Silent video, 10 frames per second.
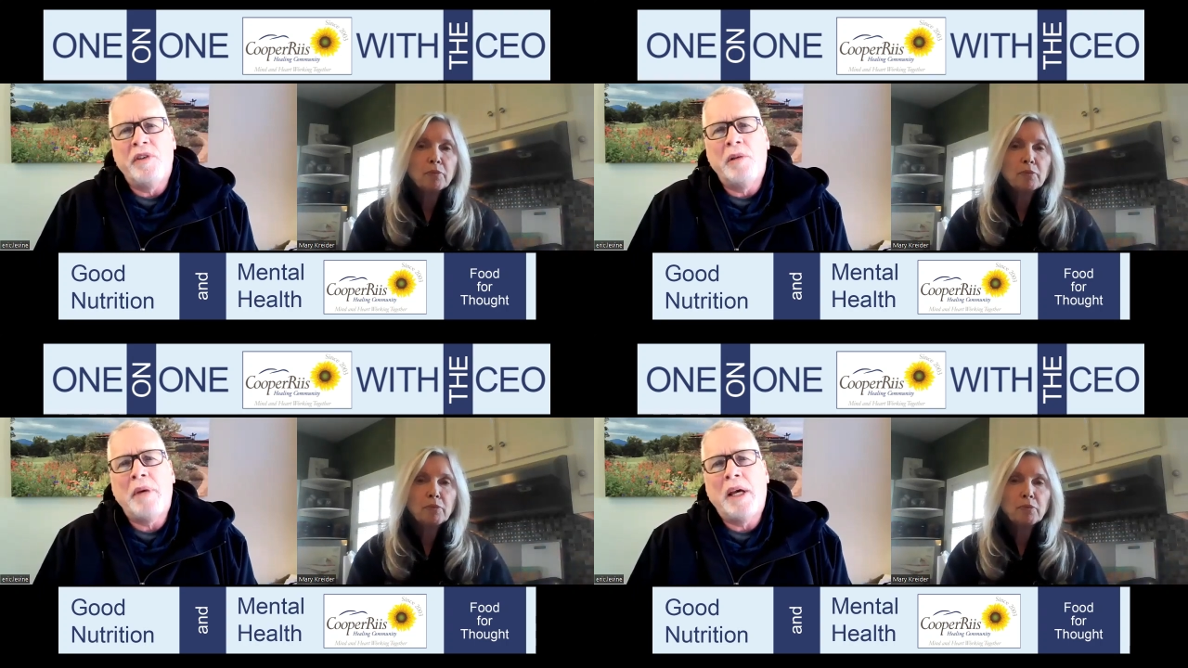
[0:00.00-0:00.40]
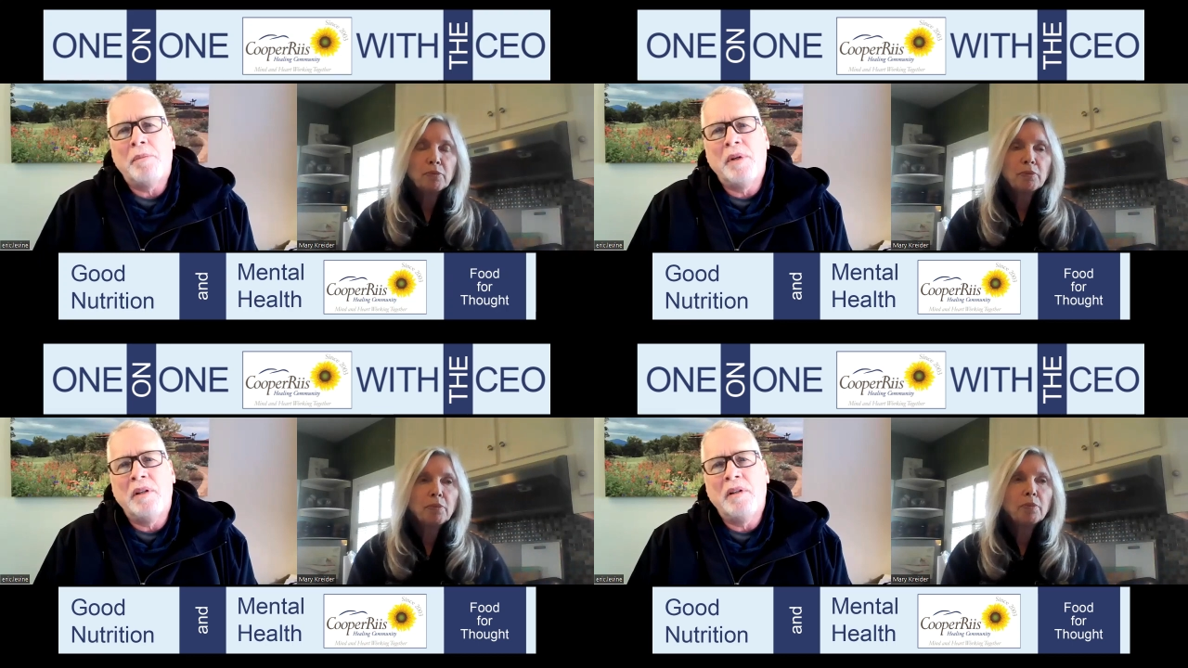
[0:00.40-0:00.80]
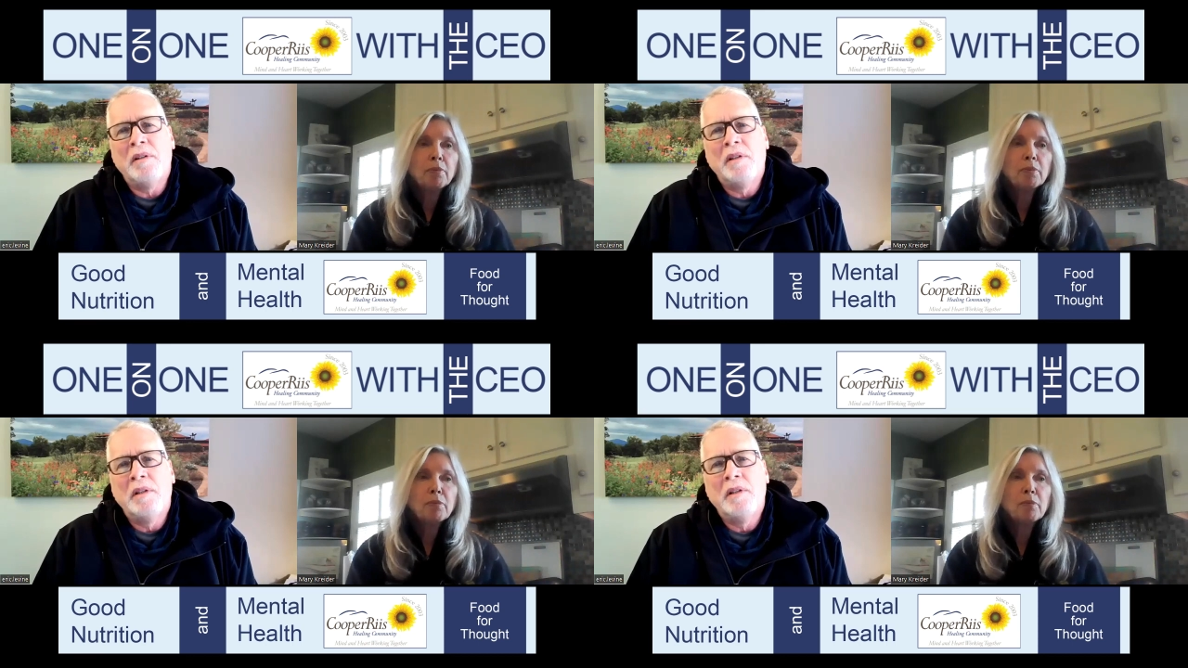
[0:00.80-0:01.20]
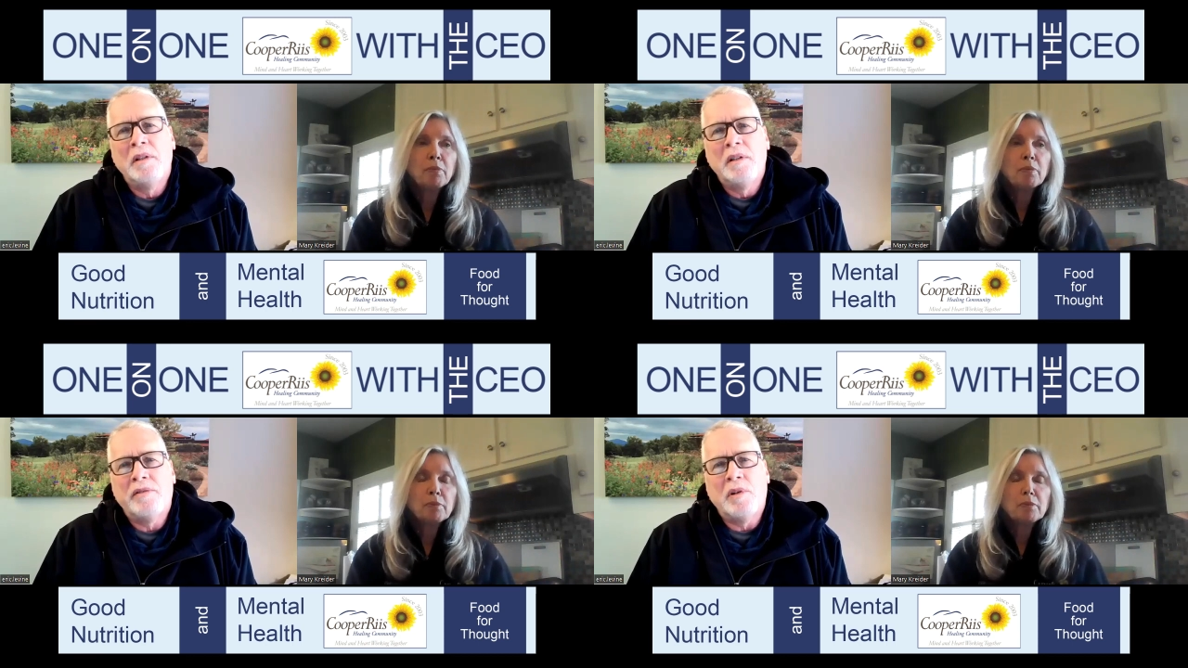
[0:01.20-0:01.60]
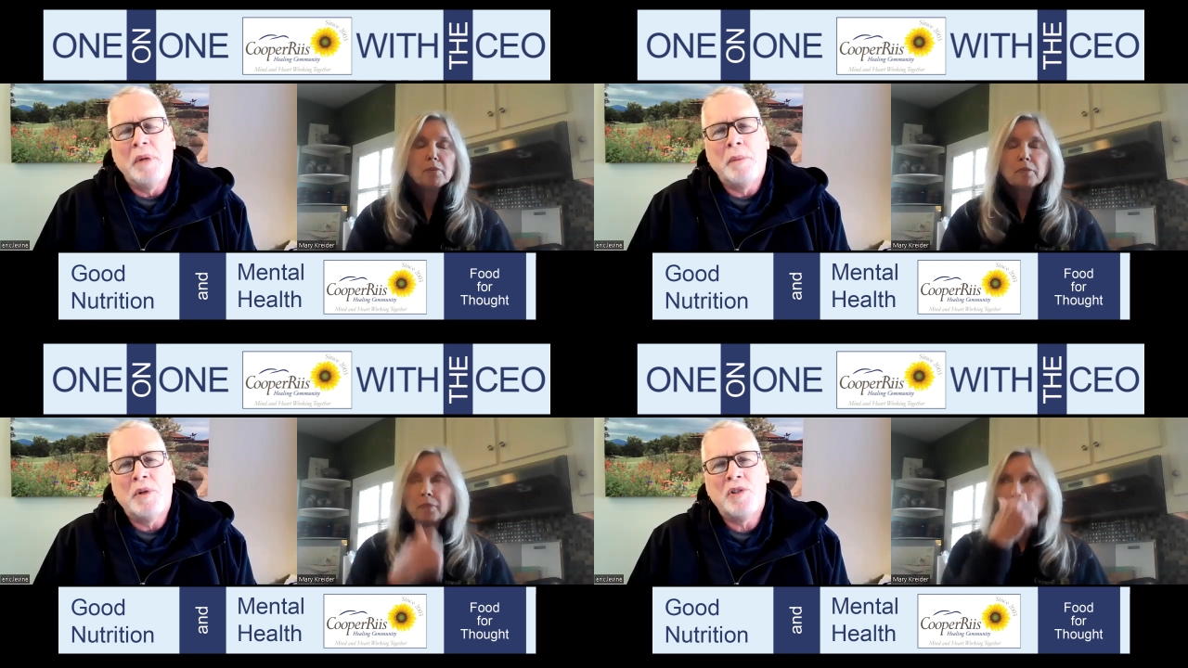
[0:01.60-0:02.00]
Speaker 1: feedback been from
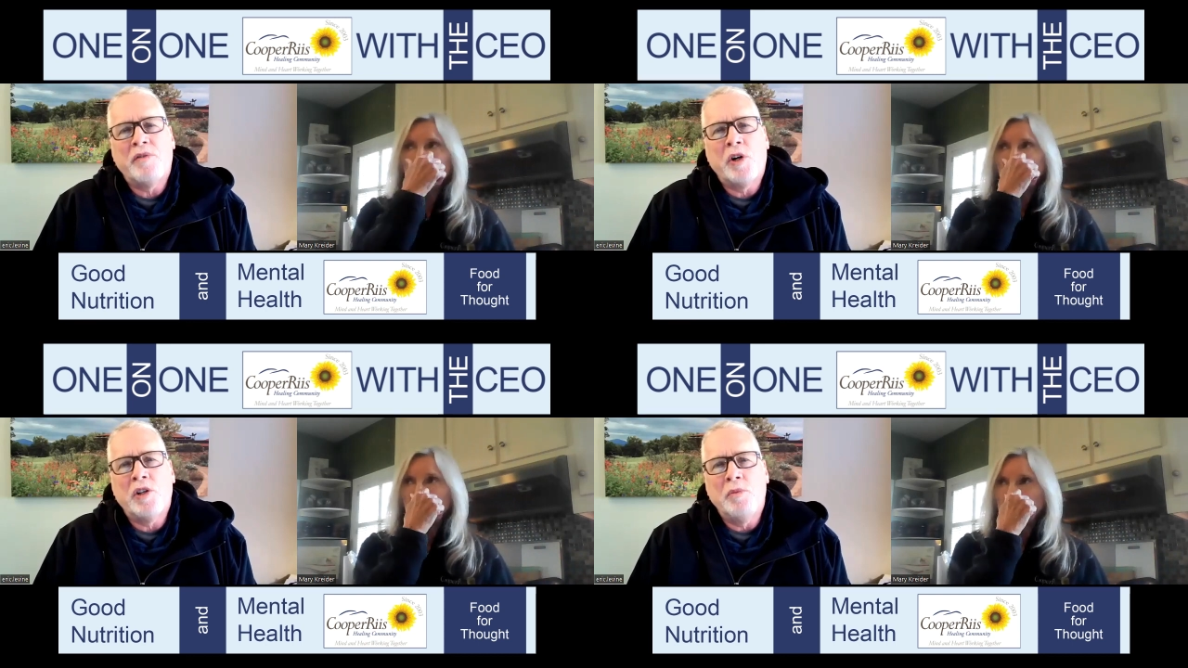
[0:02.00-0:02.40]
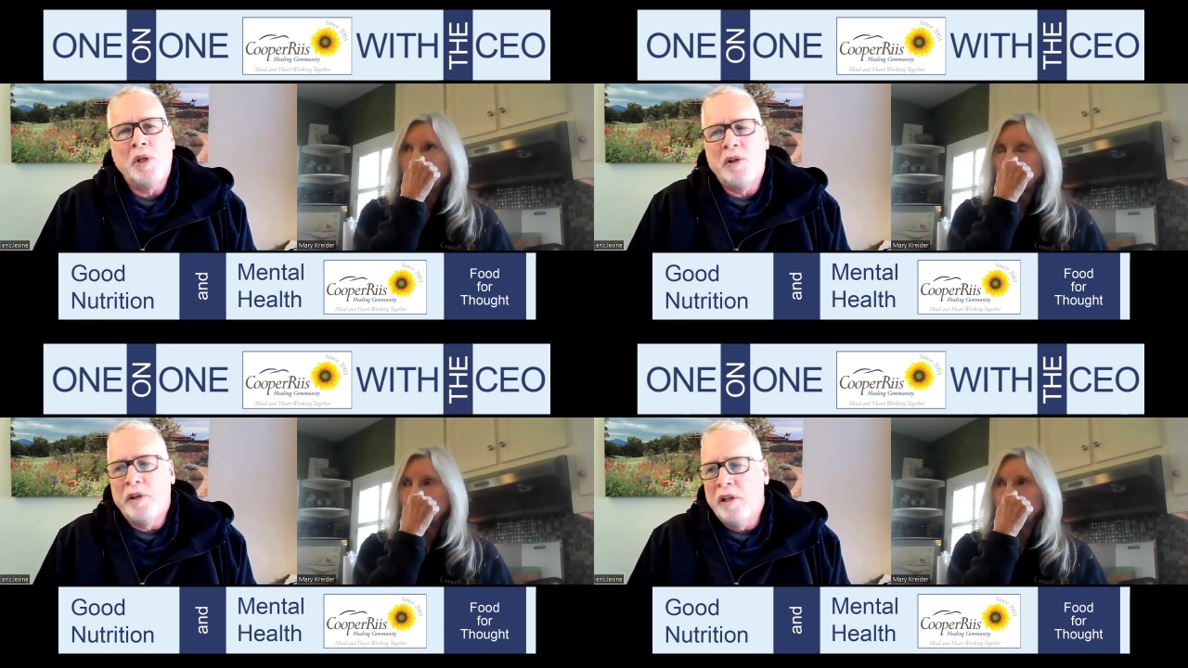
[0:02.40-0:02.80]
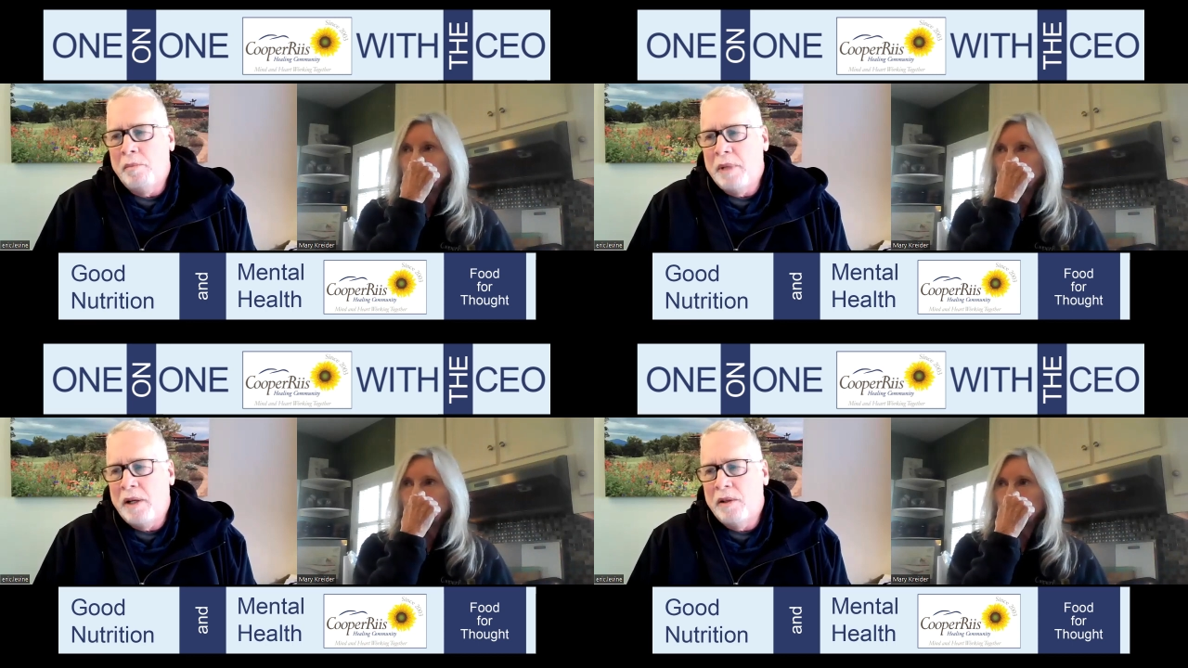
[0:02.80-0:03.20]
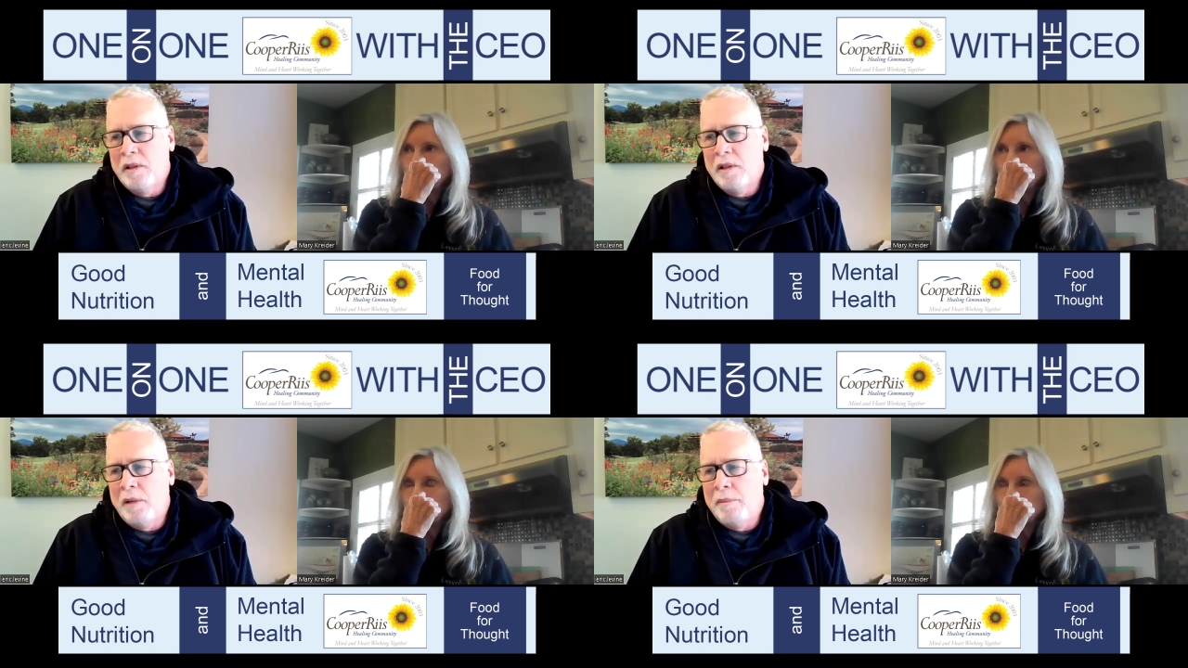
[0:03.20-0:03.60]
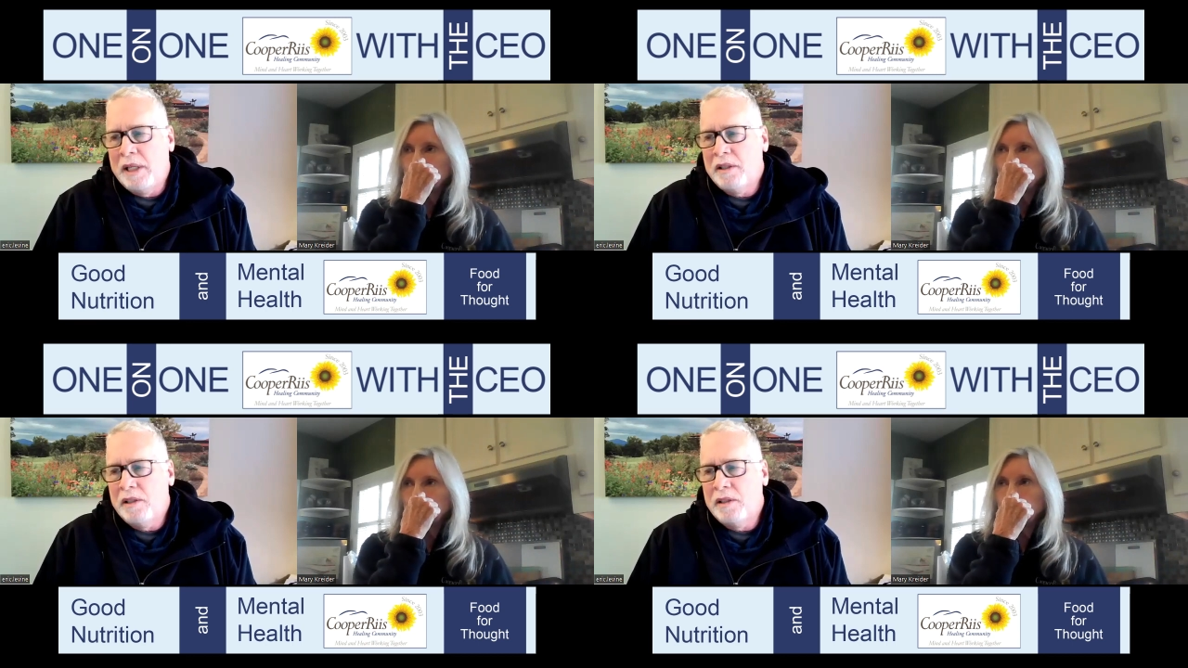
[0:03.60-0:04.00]
members of our community about
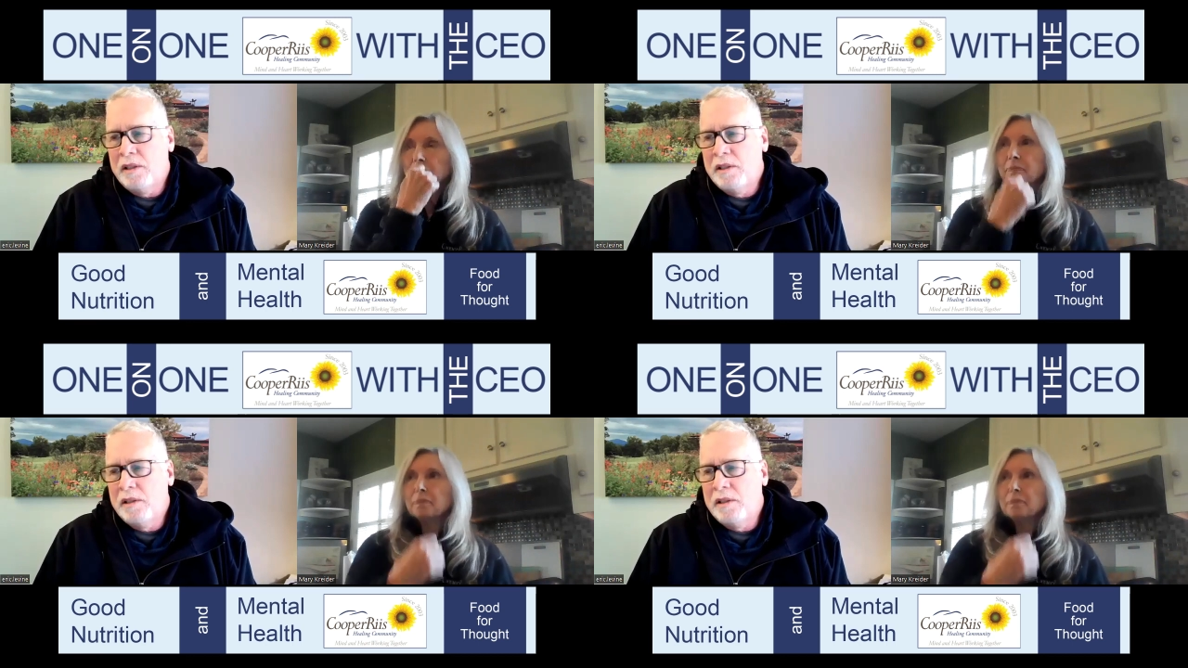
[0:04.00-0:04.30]
about this?